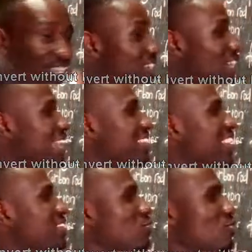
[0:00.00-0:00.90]
And that
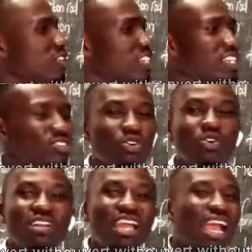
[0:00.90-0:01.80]
rod is
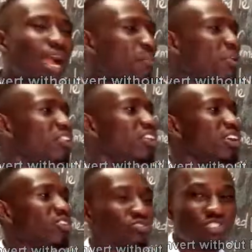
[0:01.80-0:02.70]
called carbon
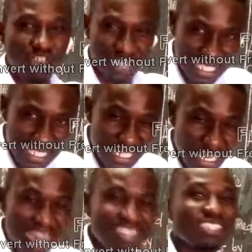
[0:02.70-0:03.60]
rod,
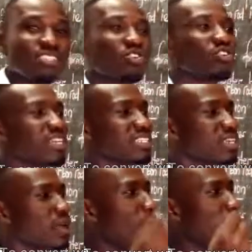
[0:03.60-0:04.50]
and it is always
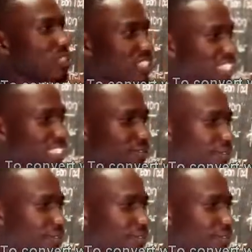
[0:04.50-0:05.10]
positive.